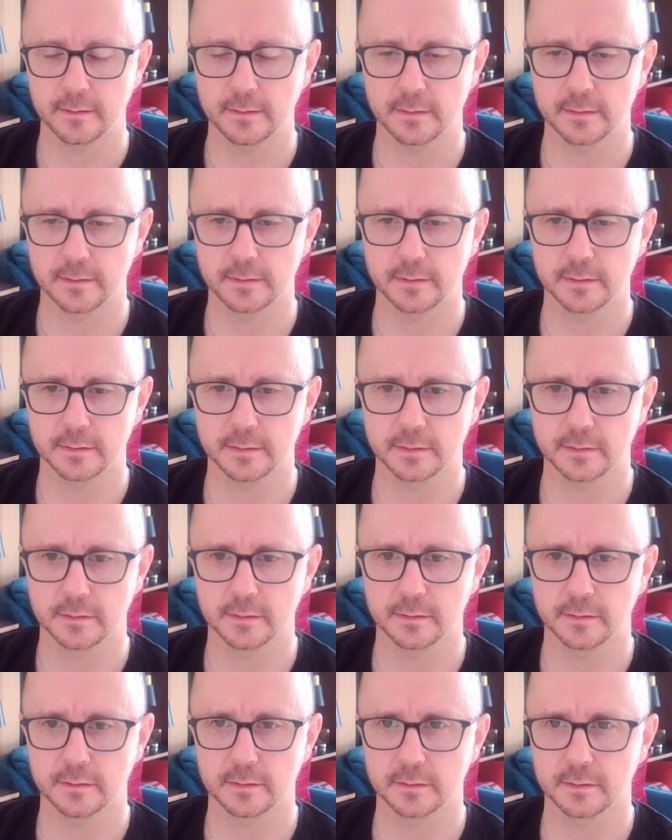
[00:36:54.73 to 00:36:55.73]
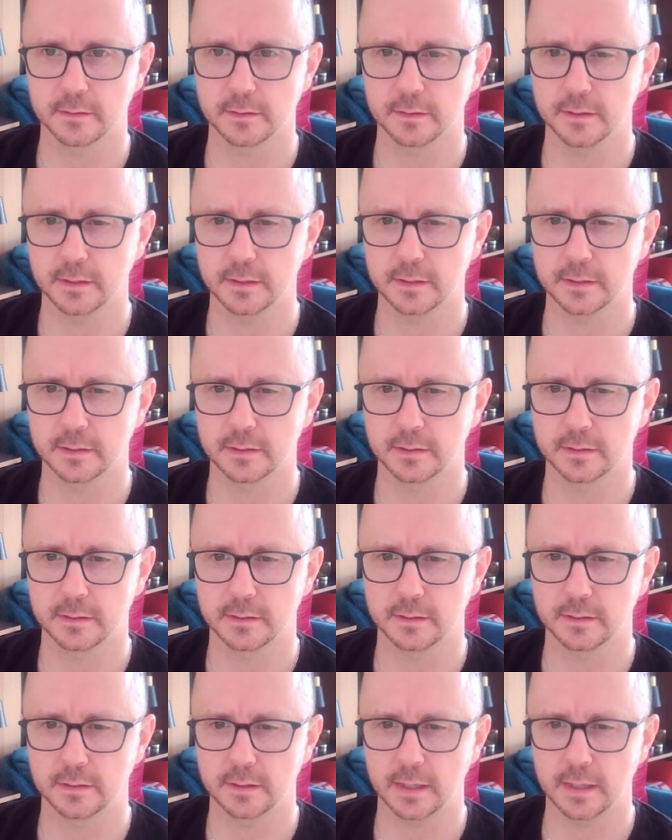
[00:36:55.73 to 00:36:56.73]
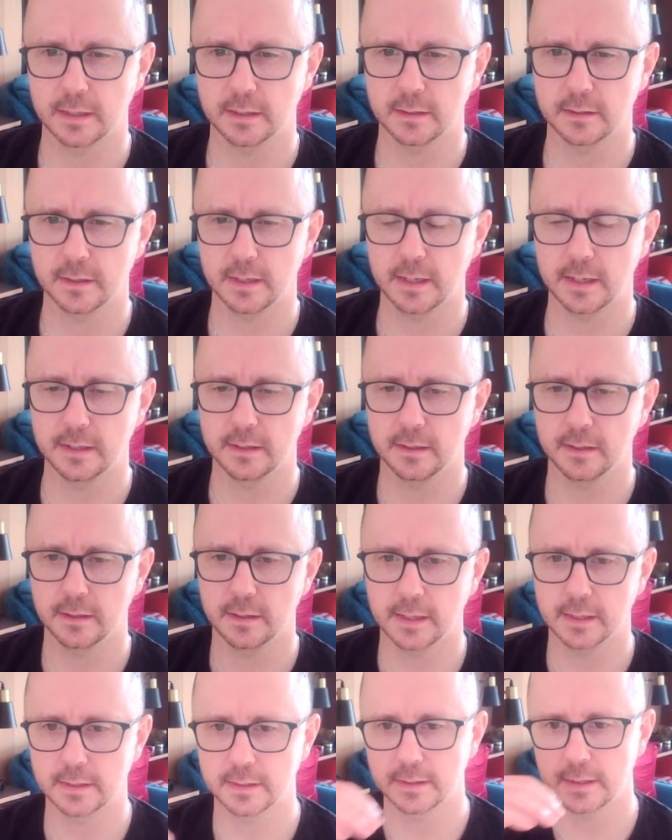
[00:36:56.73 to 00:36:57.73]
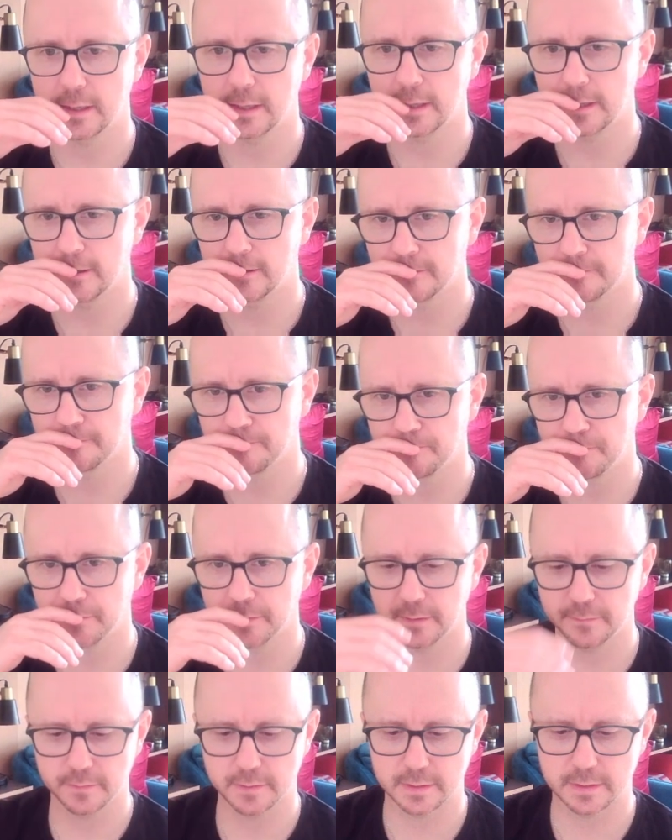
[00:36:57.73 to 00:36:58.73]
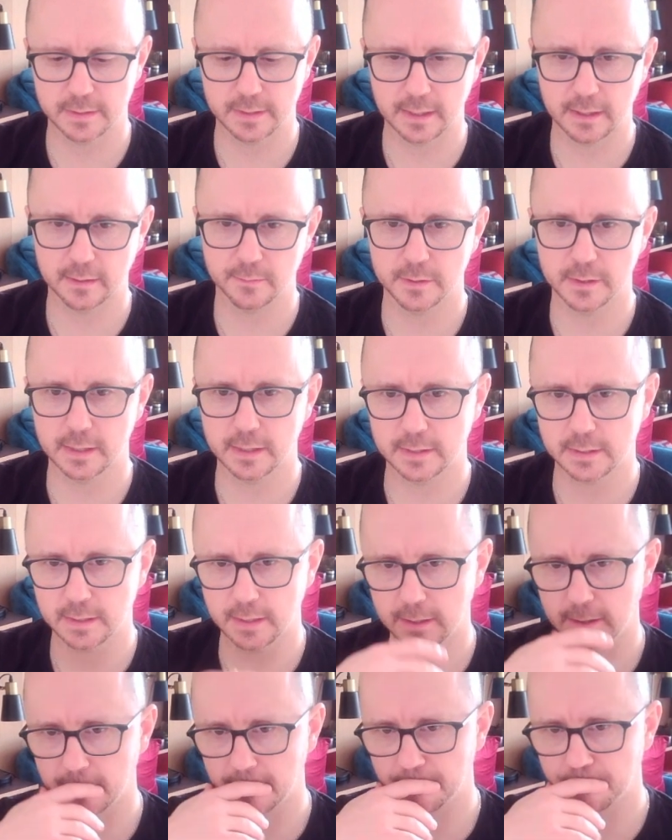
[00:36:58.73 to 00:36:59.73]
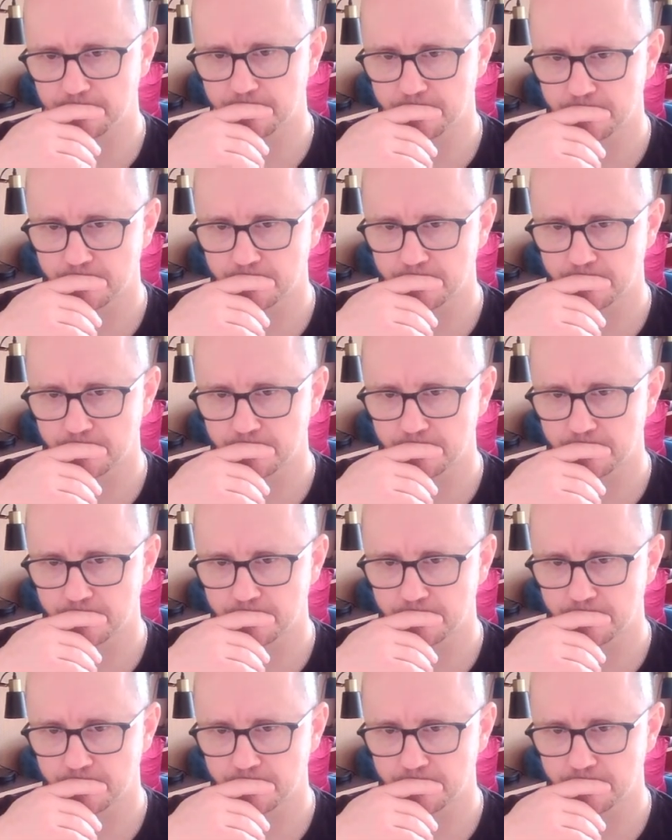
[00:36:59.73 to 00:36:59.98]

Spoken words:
So it's not, it's going to end in SN. If it started with SN